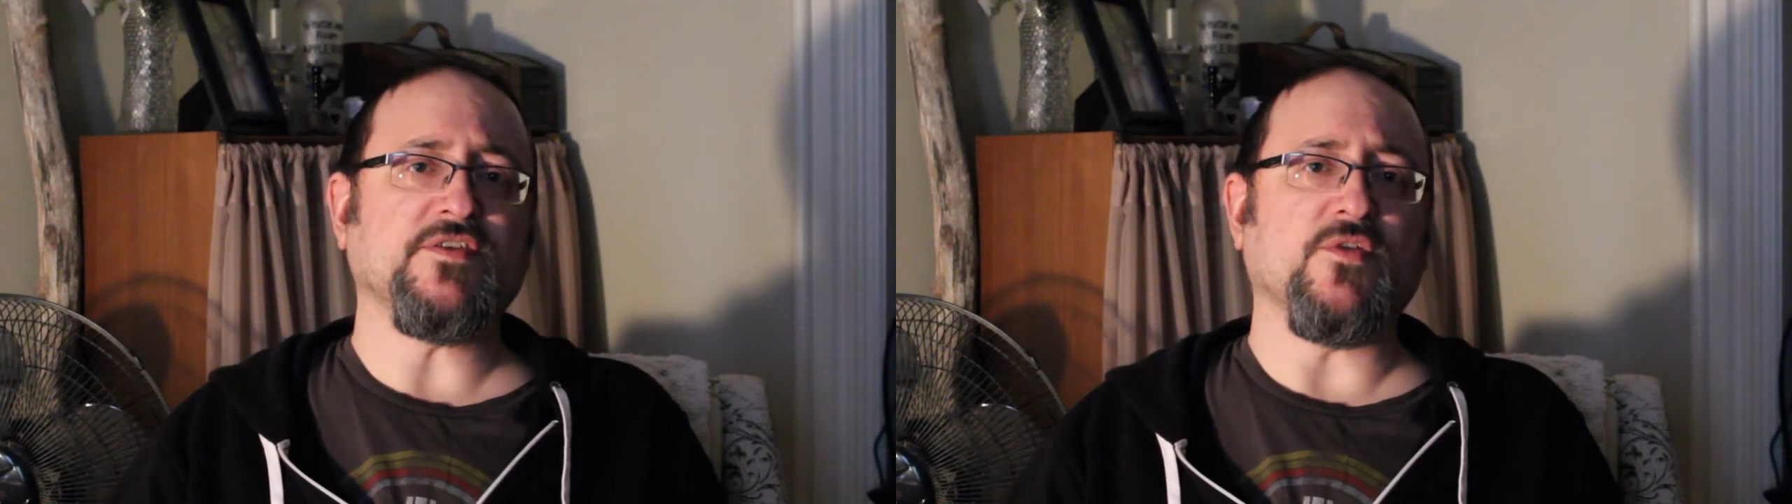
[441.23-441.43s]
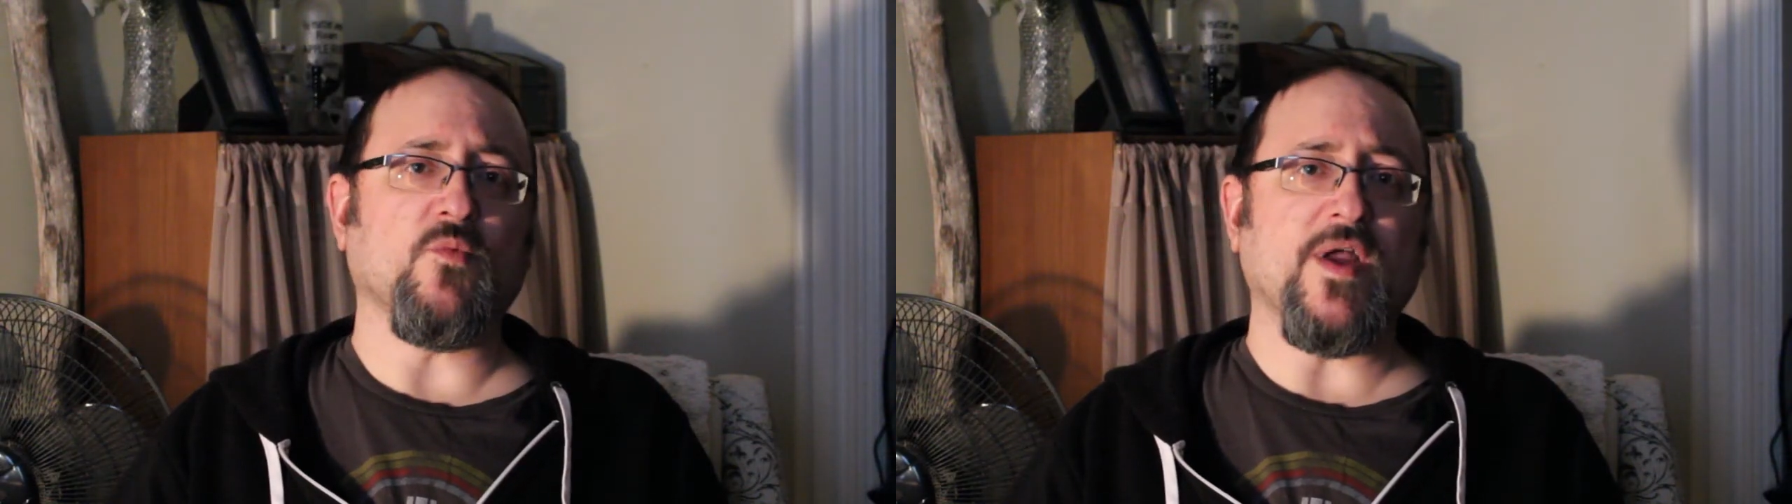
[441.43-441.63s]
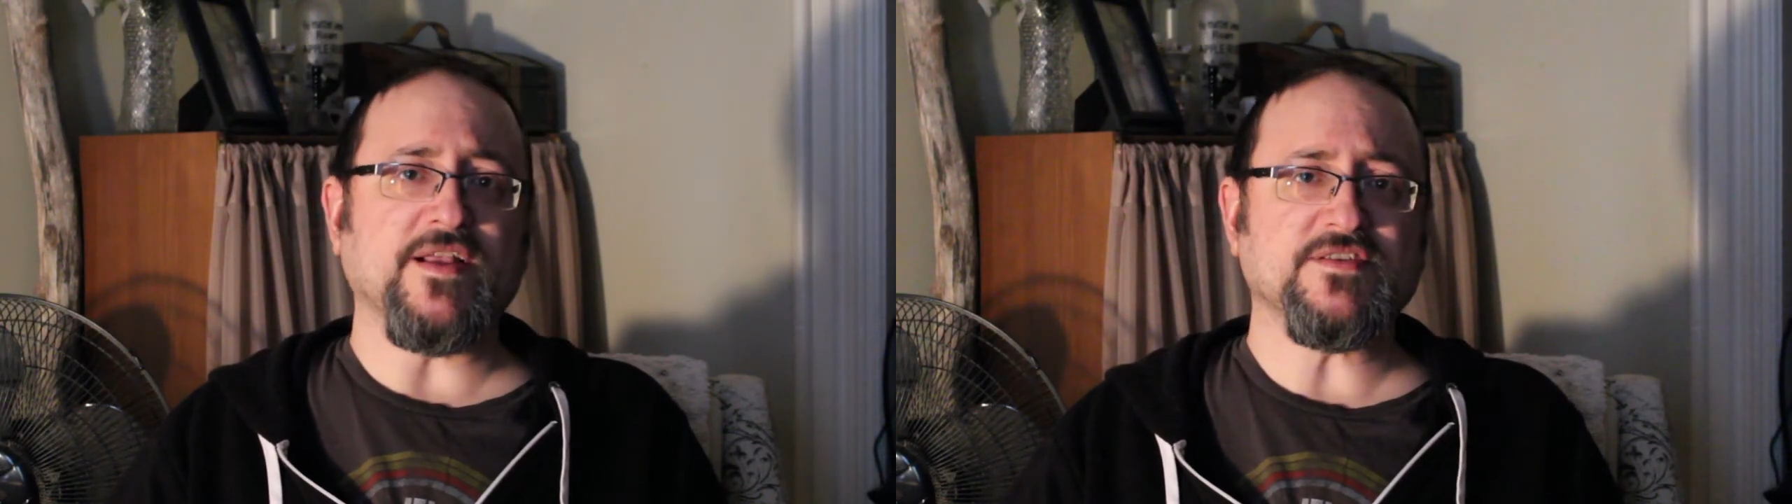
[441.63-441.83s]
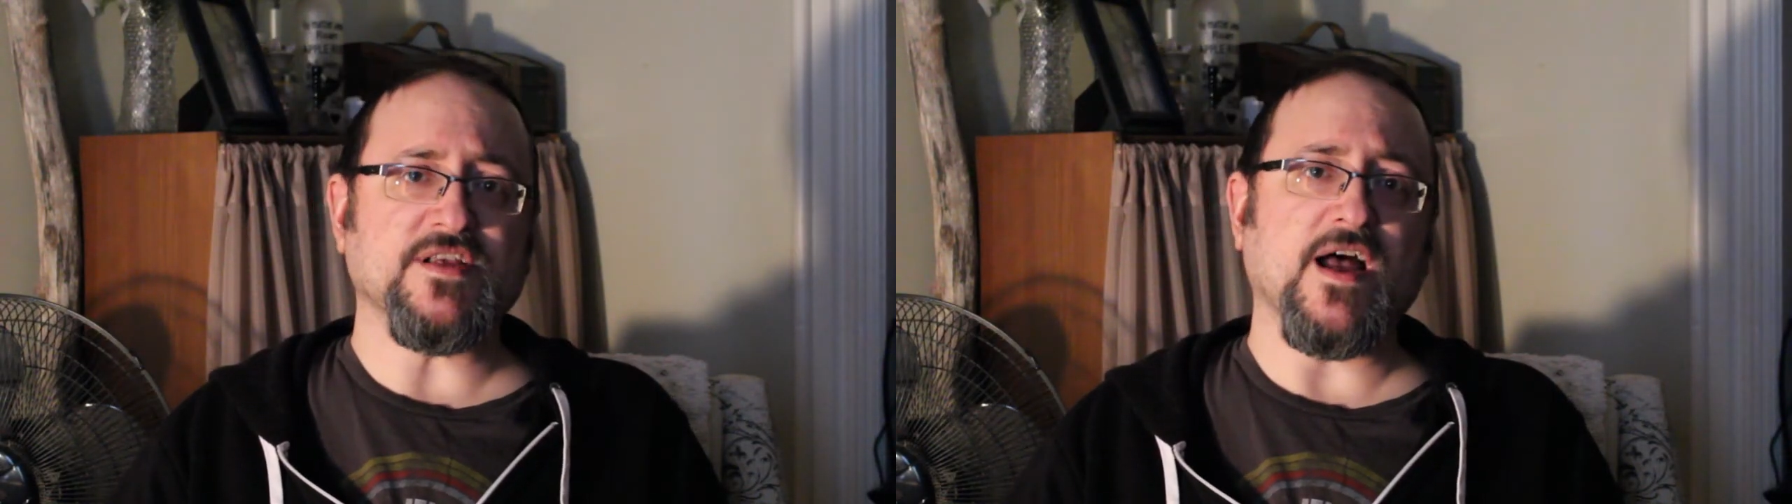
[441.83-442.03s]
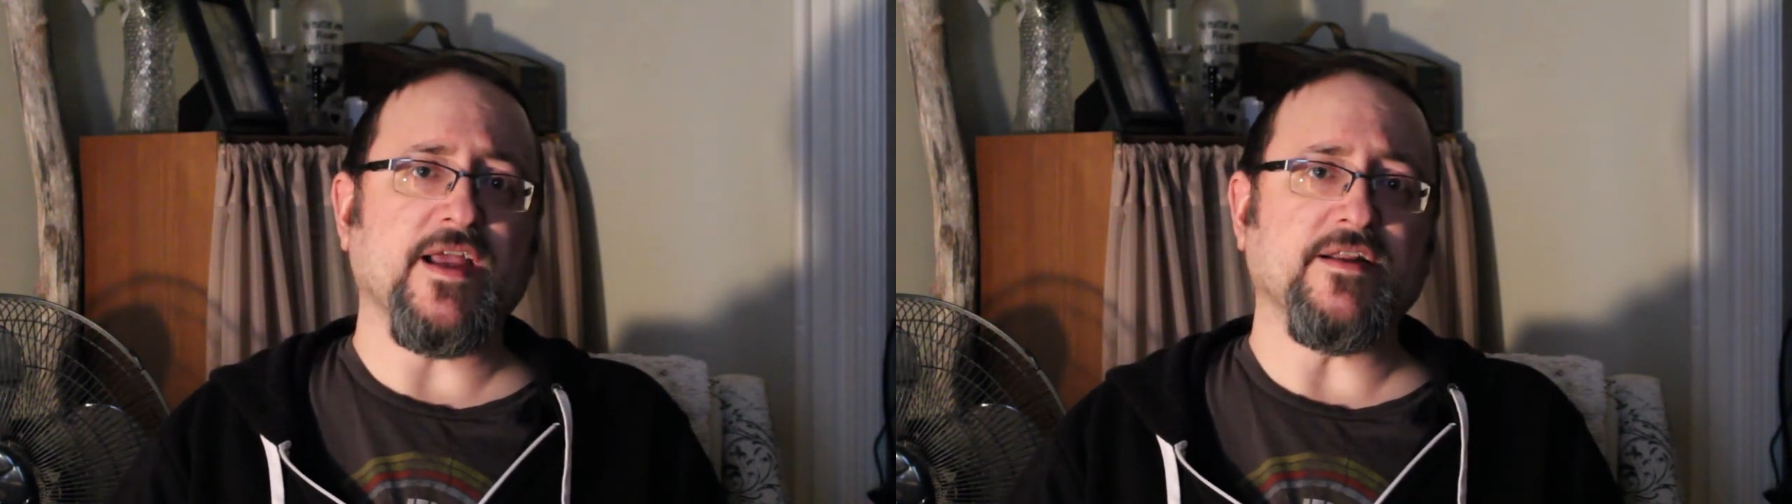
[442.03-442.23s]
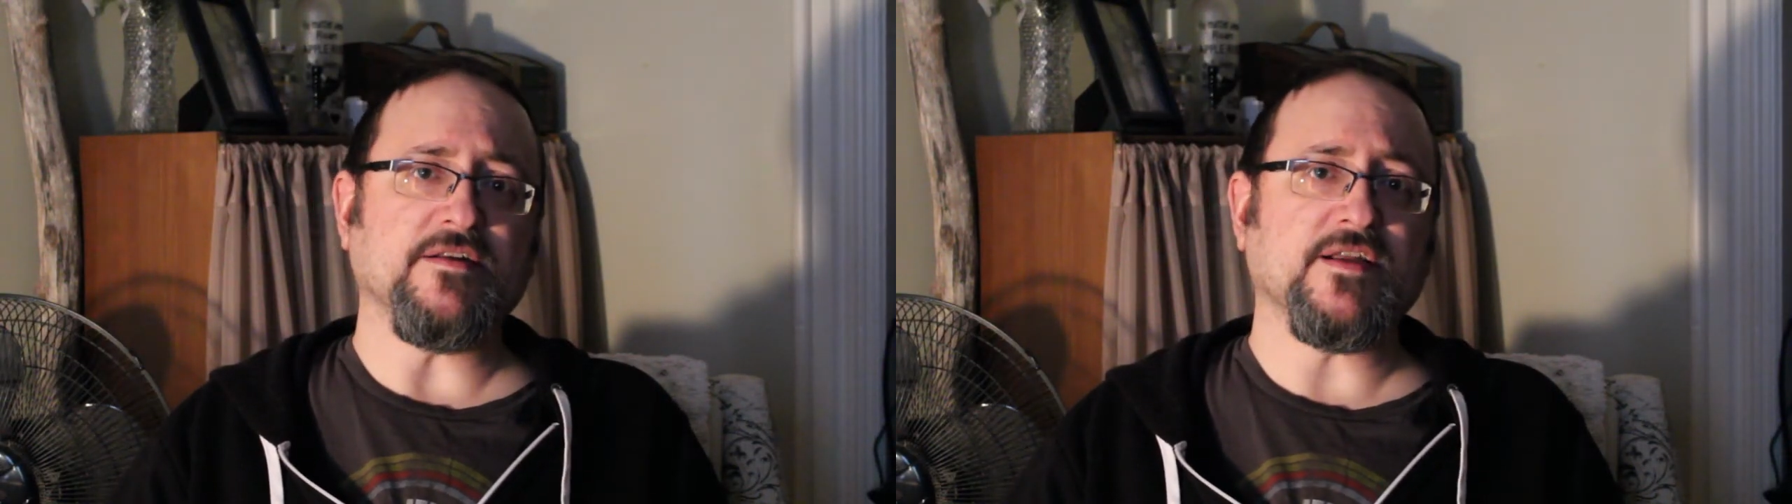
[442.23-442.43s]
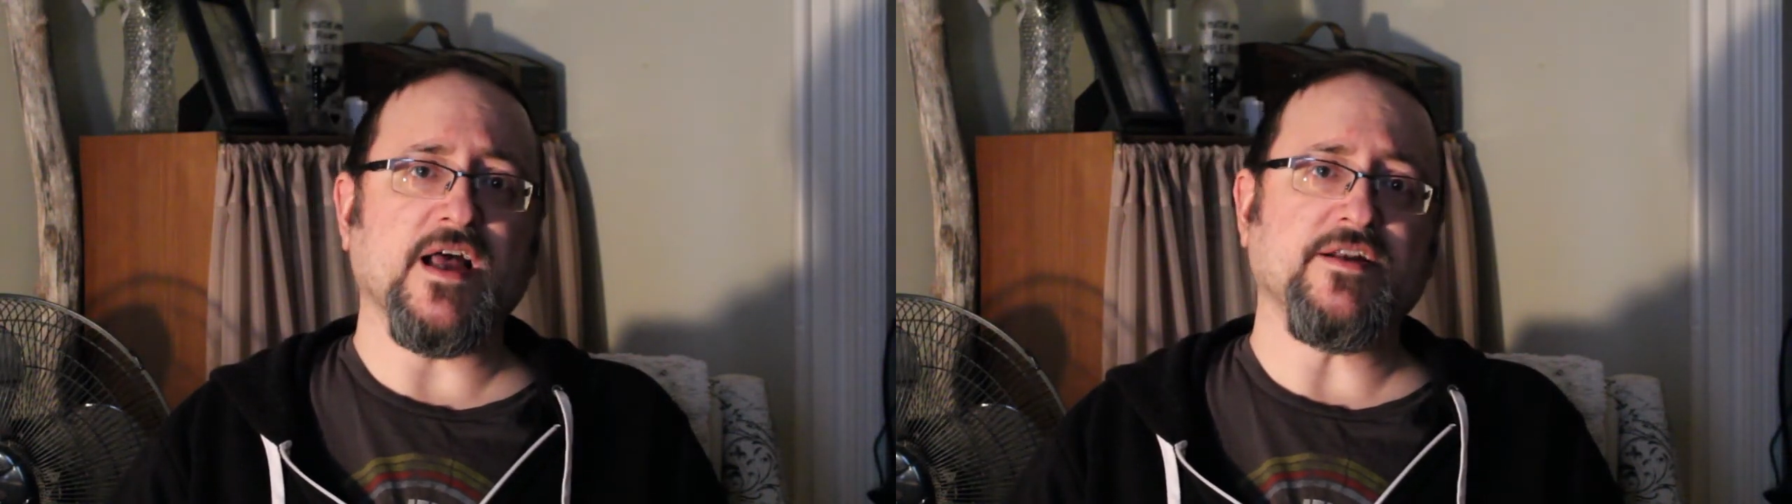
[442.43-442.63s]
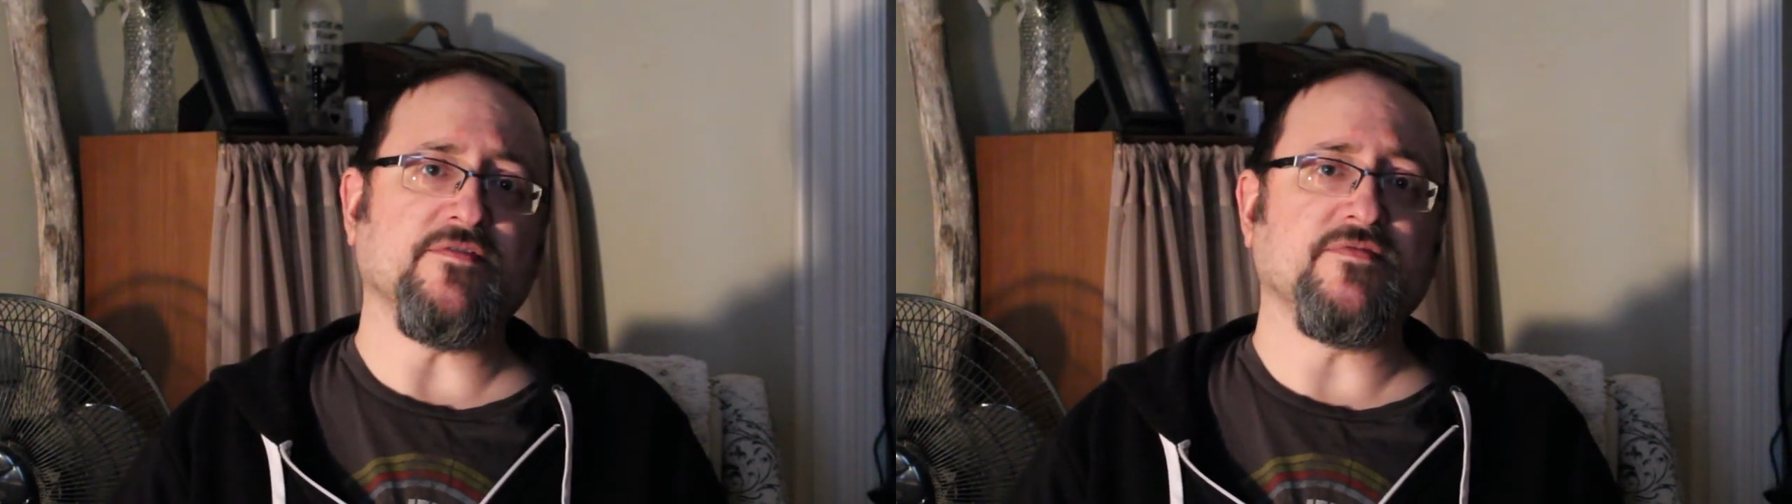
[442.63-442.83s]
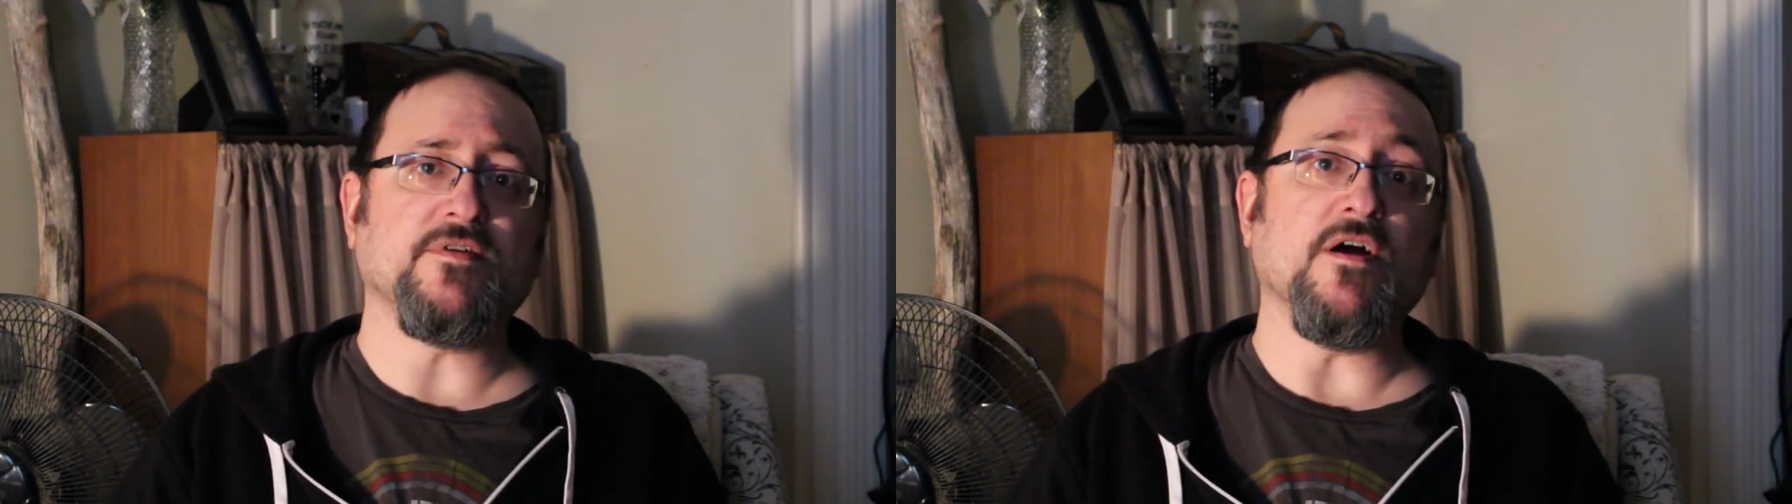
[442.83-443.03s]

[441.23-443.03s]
to the wayside and kind of